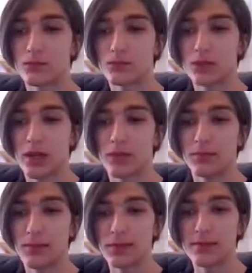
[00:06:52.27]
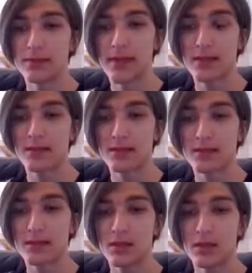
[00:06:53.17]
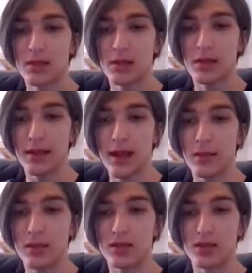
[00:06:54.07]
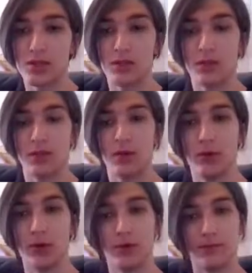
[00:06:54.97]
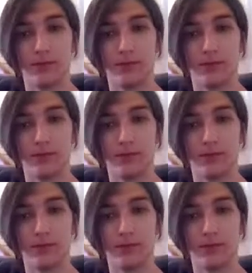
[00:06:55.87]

Trying to play those games. And now we can just go into Komodo,